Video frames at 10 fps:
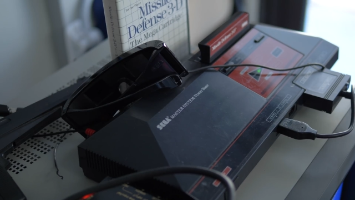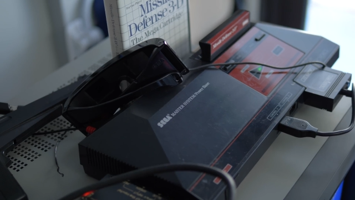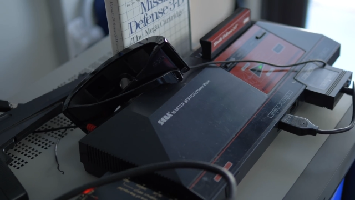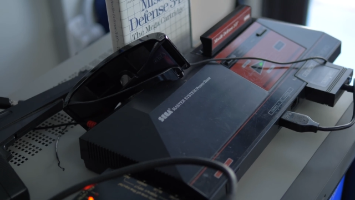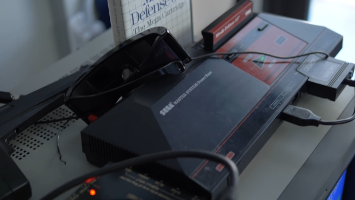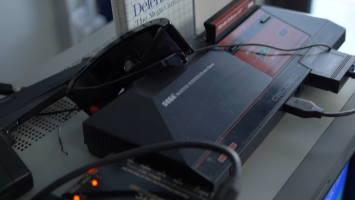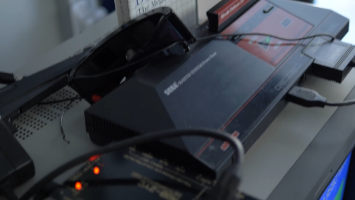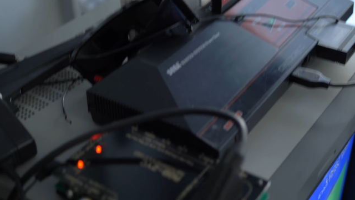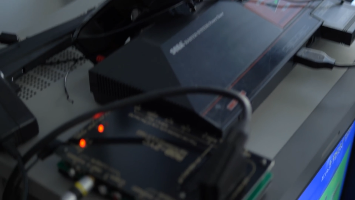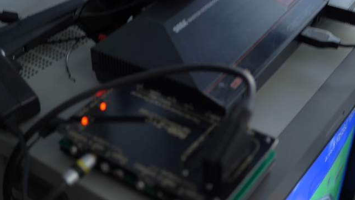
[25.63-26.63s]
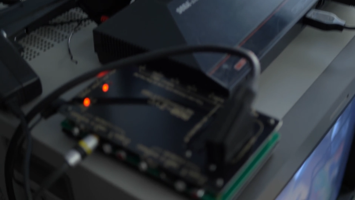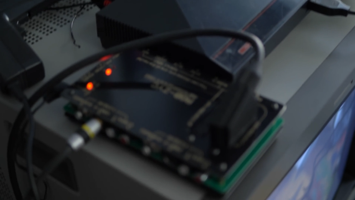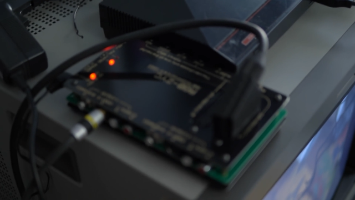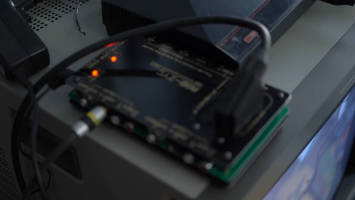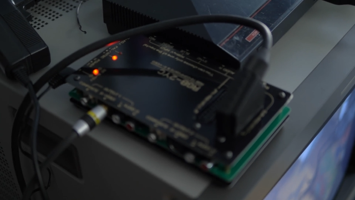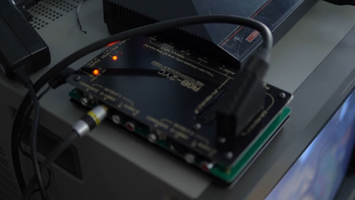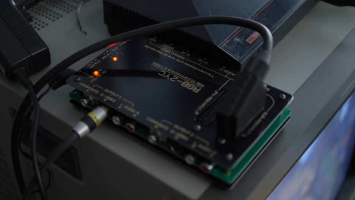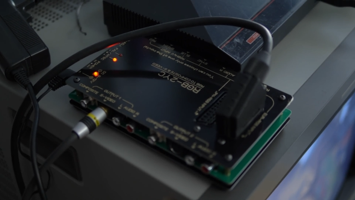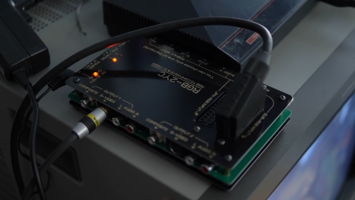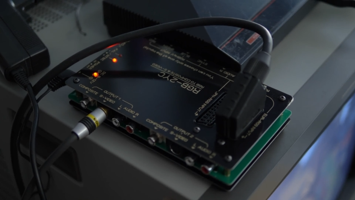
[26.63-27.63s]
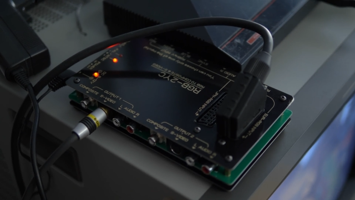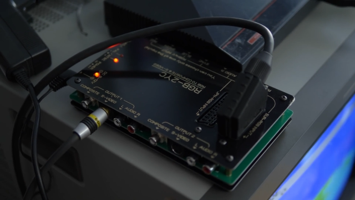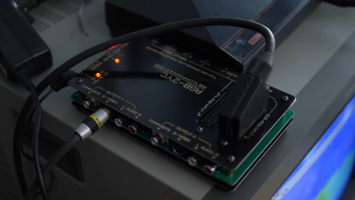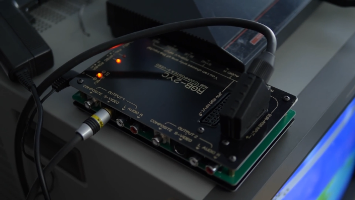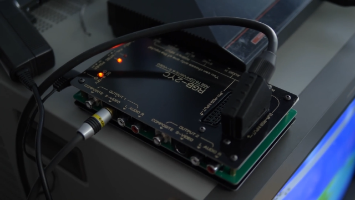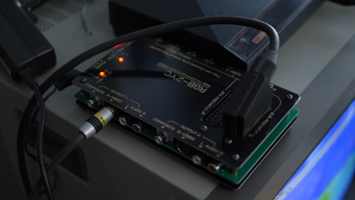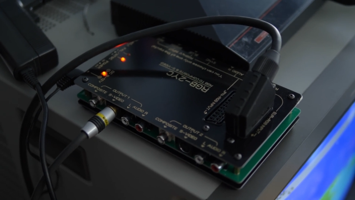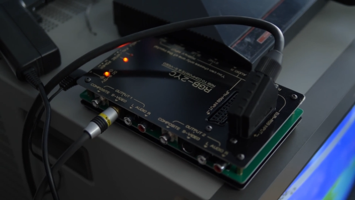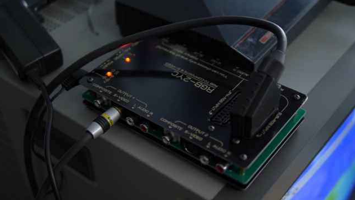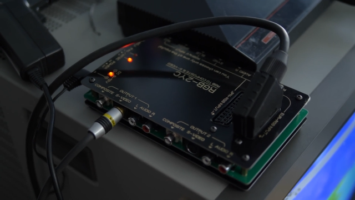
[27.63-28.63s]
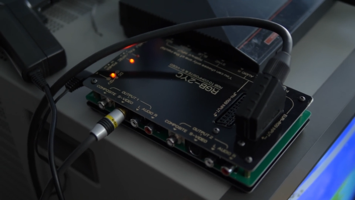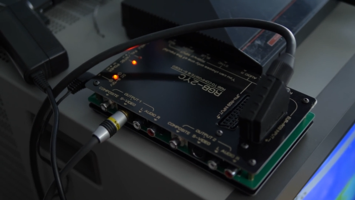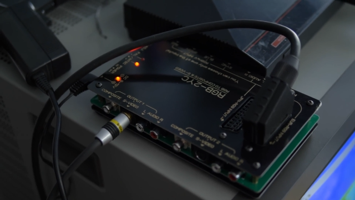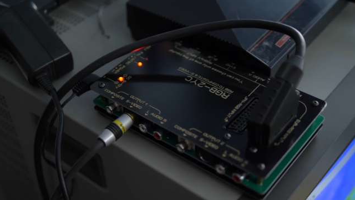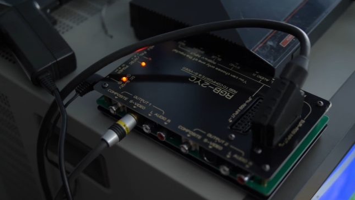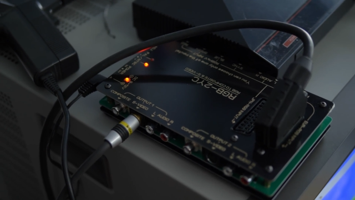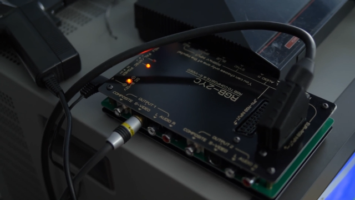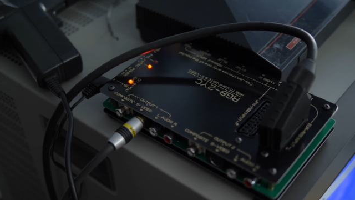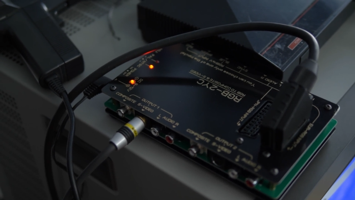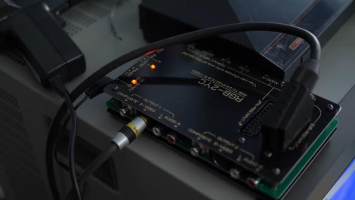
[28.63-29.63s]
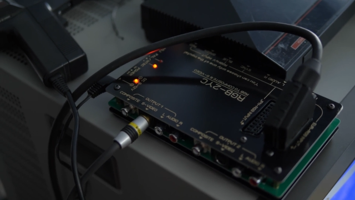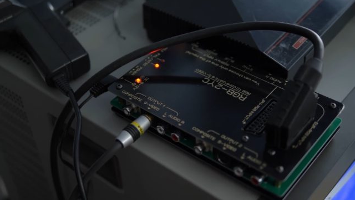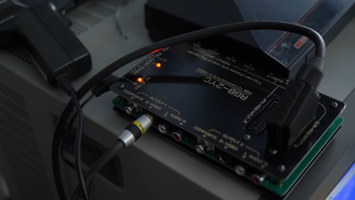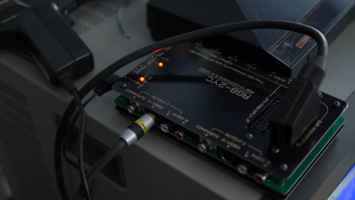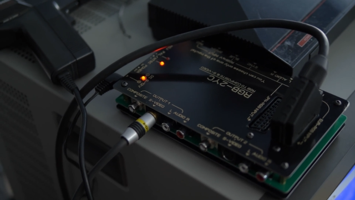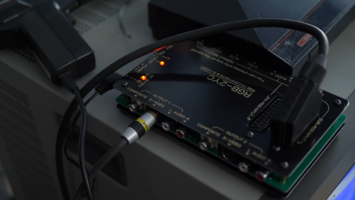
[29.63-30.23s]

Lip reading: No face is visible, so there are no lips to read.